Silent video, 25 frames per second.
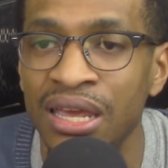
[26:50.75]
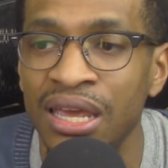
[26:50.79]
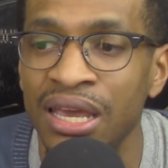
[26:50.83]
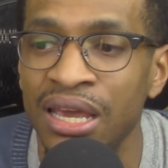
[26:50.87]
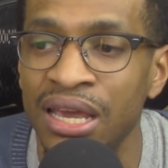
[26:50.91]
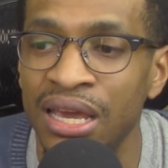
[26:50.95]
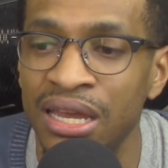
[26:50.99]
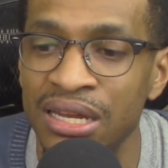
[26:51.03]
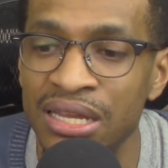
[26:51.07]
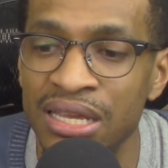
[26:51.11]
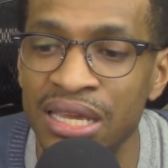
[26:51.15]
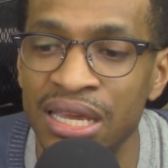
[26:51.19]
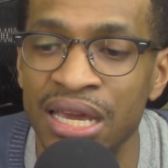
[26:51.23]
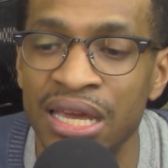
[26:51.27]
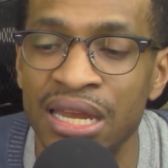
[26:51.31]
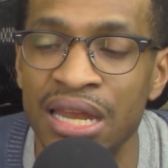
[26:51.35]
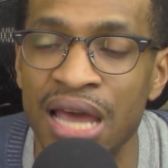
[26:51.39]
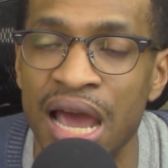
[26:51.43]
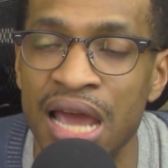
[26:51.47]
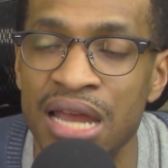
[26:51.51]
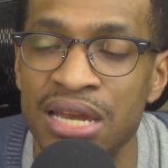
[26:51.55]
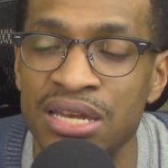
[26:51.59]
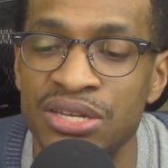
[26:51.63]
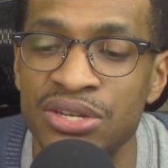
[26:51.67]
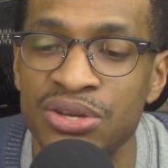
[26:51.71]
And again,
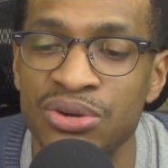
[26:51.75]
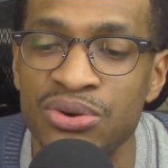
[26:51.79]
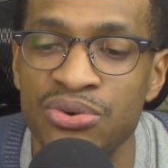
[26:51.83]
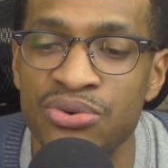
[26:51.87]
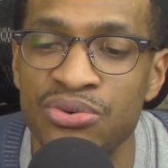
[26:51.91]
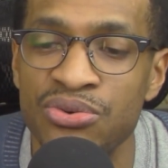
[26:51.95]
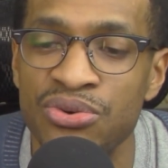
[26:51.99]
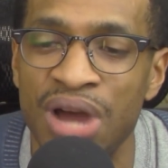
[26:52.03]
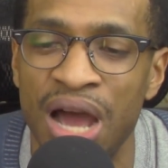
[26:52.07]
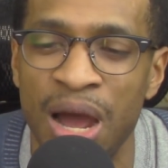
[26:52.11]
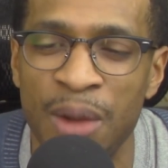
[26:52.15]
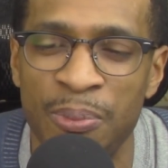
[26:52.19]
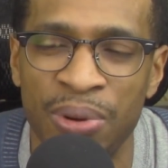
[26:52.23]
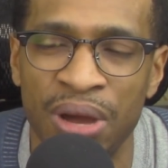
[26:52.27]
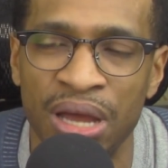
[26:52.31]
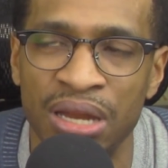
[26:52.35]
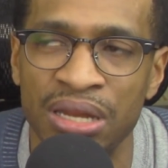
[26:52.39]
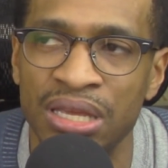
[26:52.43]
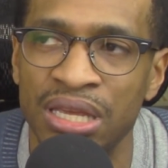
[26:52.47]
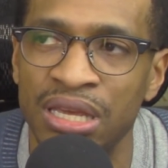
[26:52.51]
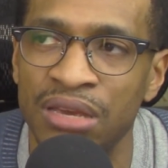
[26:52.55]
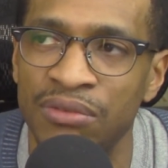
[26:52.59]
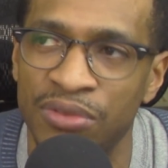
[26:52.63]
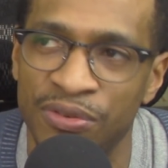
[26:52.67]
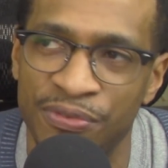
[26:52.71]
I do, I probably
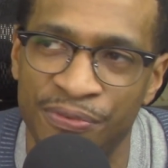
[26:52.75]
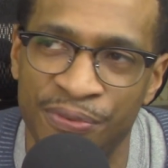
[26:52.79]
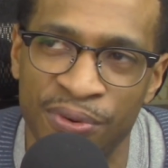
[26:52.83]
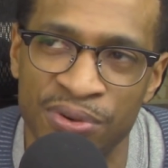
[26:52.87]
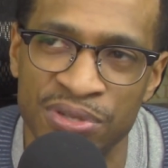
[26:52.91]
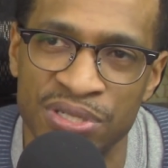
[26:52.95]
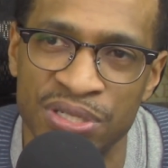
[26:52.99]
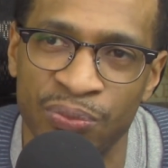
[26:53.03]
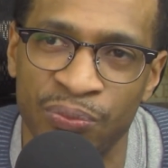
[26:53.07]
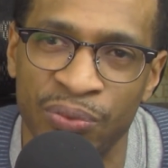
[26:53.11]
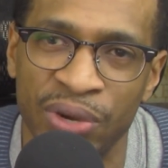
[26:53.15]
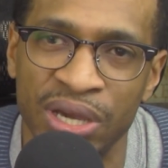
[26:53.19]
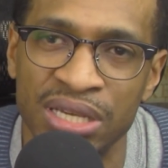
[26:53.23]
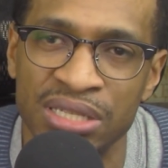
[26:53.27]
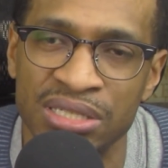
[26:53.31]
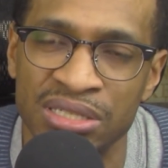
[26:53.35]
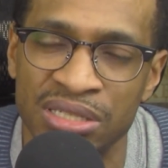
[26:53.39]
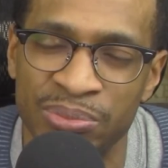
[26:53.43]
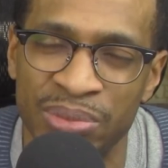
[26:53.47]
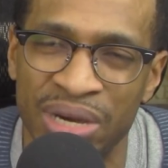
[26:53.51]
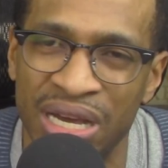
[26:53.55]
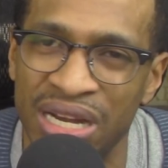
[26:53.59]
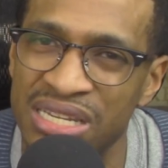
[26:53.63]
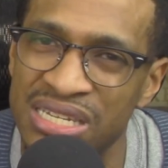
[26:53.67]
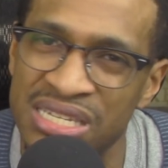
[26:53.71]
give The Force Awakens
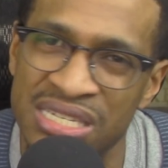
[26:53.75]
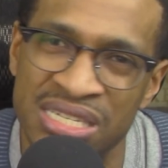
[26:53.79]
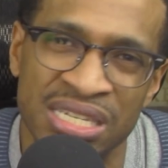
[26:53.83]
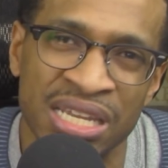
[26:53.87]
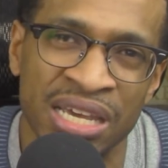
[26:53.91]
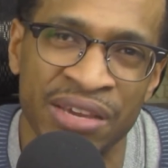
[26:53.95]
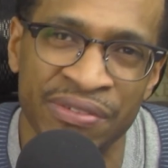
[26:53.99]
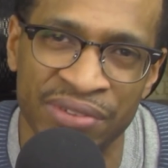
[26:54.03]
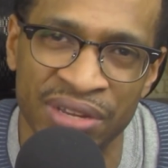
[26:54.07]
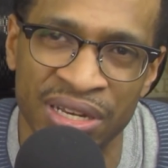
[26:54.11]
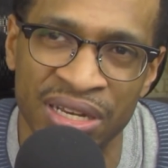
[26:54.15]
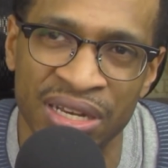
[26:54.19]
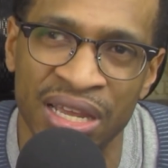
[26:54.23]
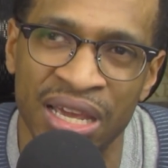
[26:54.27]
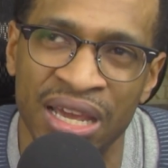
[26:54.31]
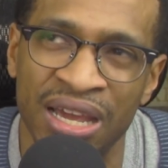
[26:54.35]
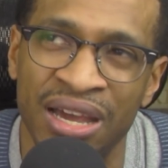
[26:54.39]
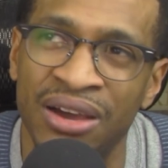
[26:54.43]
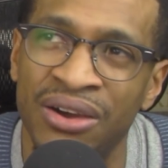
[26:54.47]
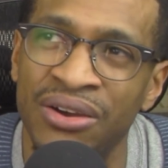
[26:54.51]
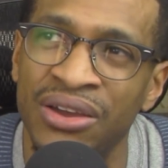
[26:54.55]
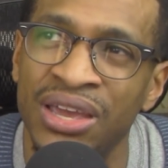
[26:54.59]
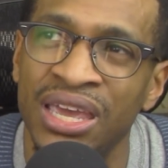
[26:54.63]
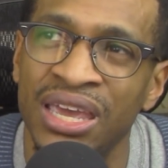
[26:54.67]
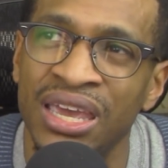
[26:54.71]
about a seven
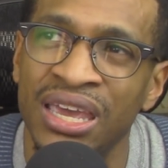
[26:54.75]
now.